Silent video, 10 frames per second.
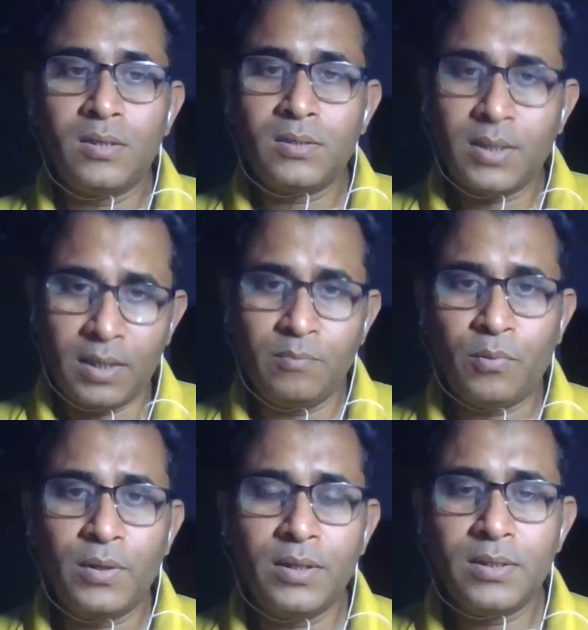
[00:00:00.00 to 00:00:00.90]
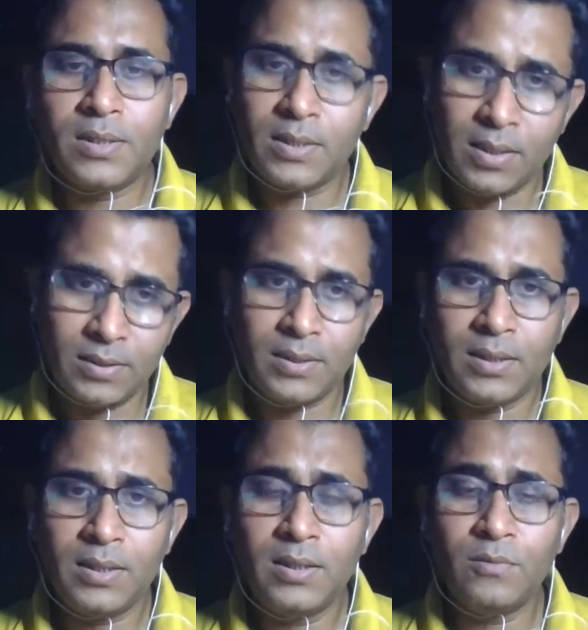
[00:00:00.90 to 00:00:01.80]
the second point is, as I
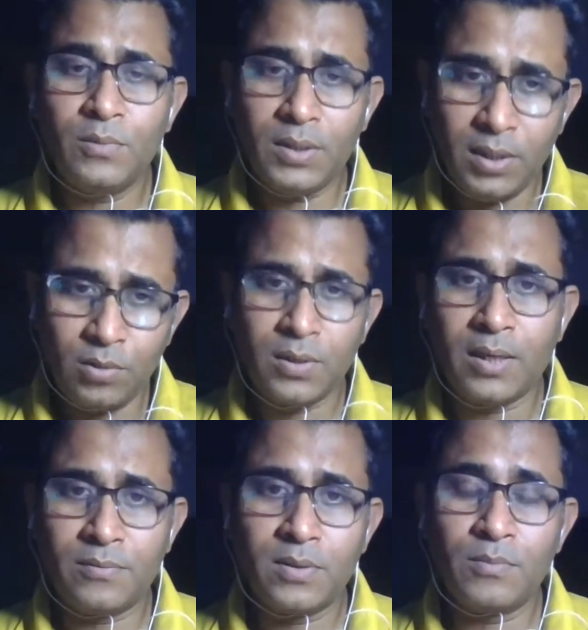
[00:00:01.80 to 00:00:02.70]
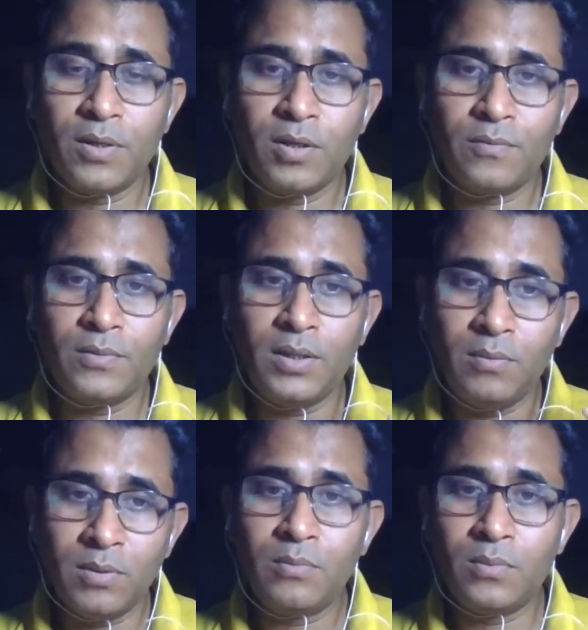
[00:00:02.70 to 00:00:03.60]
said earlier, we need to have some kind of a
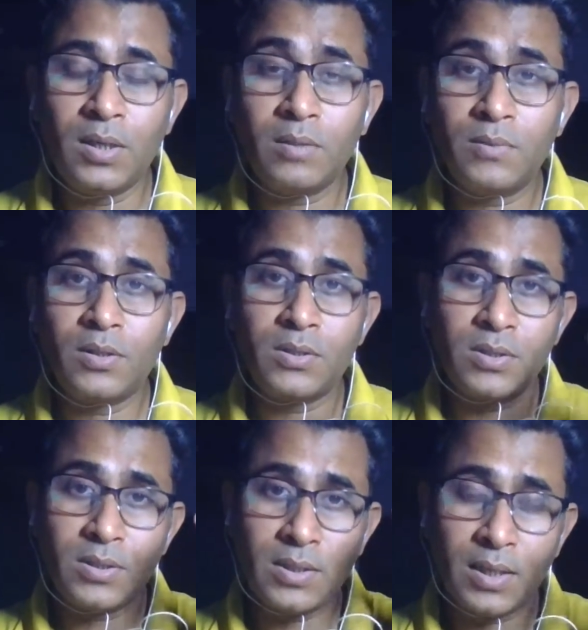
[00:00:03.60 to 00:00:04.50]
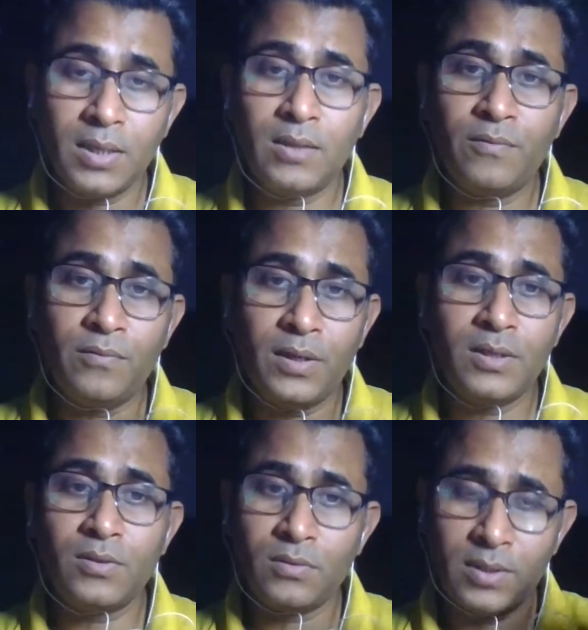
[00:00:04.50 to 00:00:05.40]
email product, because the second
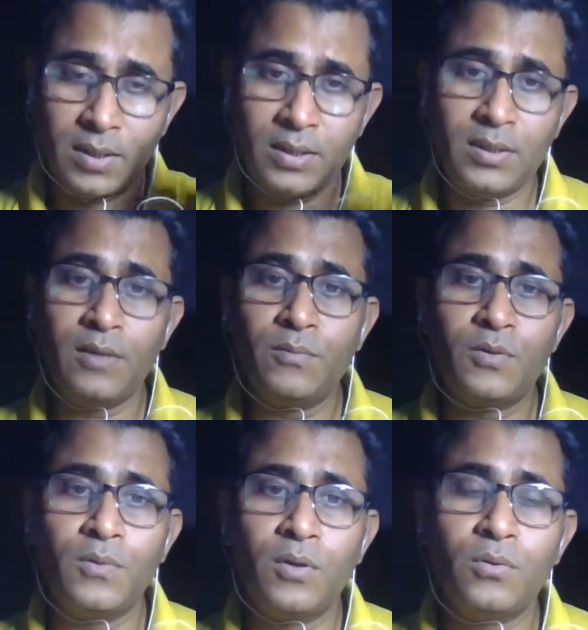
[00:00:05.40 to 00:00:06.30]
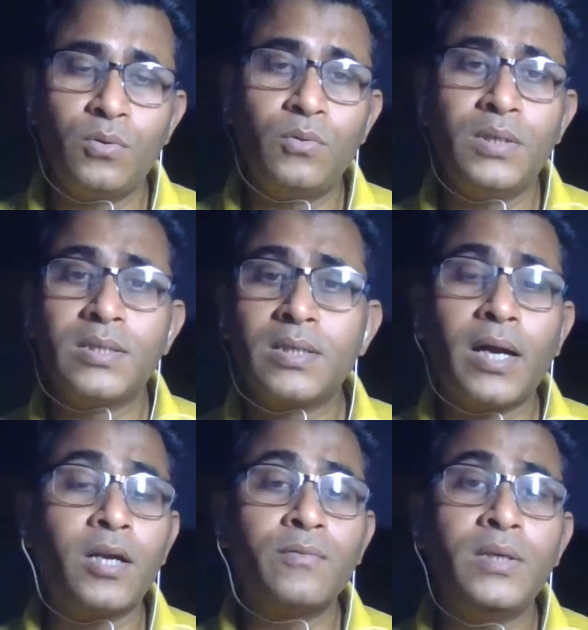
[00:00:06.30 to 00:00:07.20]
phase or second thing which we're going to do is
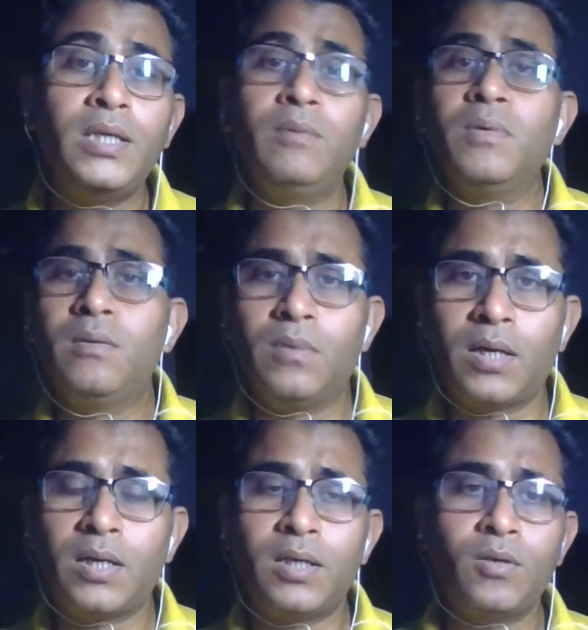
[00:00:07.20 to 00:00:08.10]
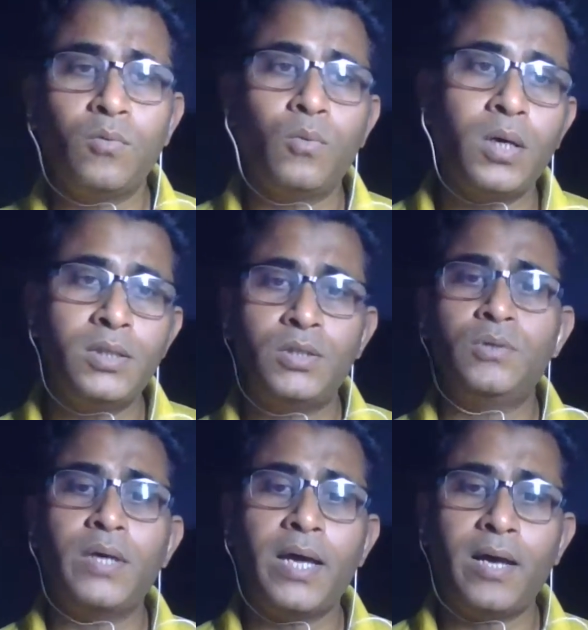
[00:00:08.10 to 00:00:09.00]
kind of email marketing. Now once
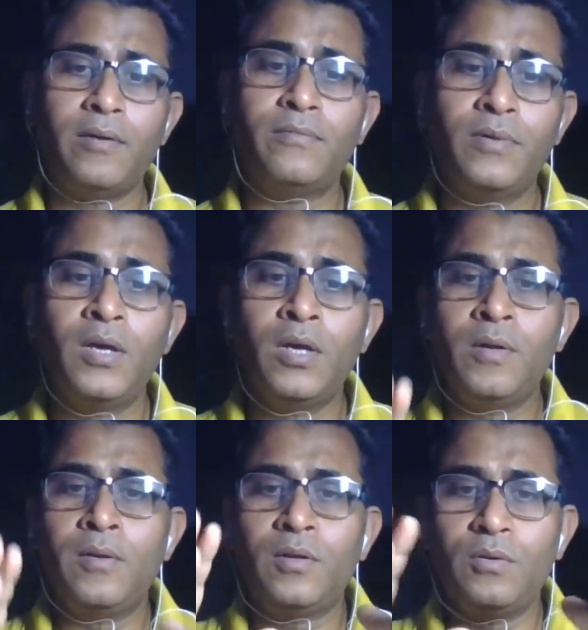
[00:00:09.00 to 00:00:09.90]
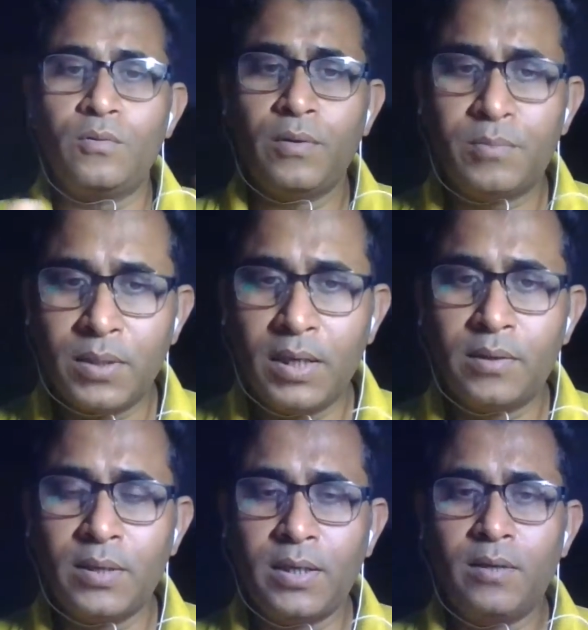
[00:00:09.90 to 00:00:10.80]
you have your
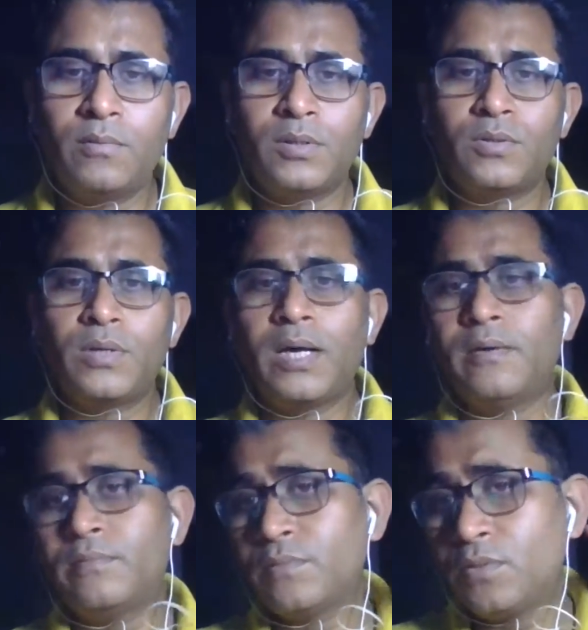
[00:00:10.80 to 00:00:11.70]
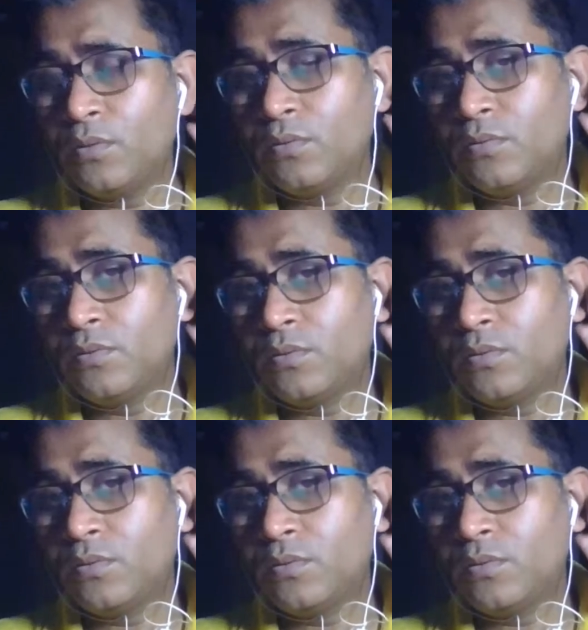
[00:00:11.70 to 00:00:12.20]
website ready, once you have, so